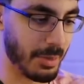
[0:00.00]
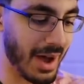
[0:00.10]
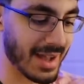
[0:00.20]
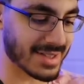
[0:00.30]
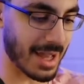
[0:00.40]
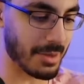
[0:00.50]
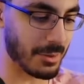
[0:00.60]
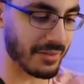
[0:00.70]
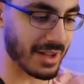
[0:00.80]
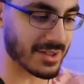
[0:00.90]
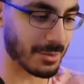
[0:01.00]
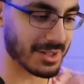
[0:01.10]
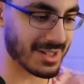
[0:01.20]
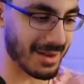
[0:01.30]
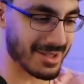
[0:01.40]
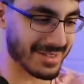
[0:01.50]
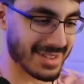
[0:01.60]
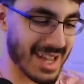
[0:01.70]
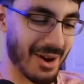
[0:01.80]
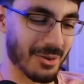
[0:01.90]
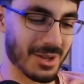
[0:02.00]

but I mean, we've got so much damage on the tower,